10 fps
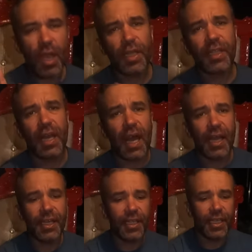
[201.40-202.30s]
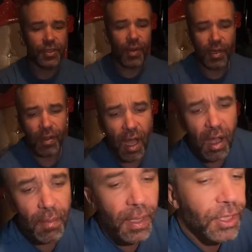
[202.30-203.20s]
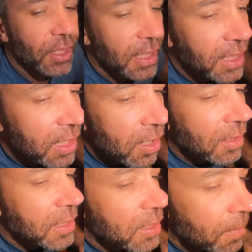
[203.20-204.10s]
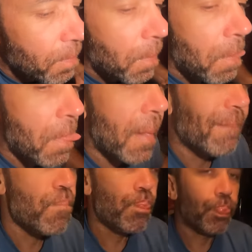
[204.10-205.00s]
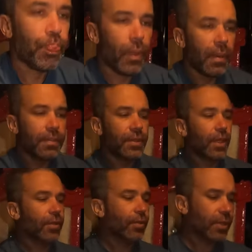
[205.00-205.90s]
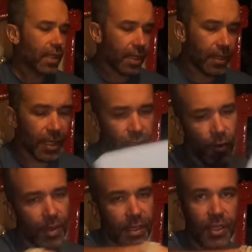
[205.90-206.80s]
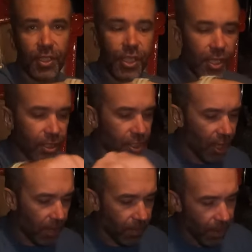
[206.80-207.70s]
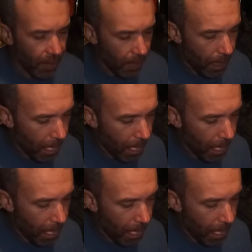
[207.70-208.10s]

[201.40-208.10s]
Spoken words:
little idea as well, how much does it cost? So you said that the other one is a chicken shop, yeah?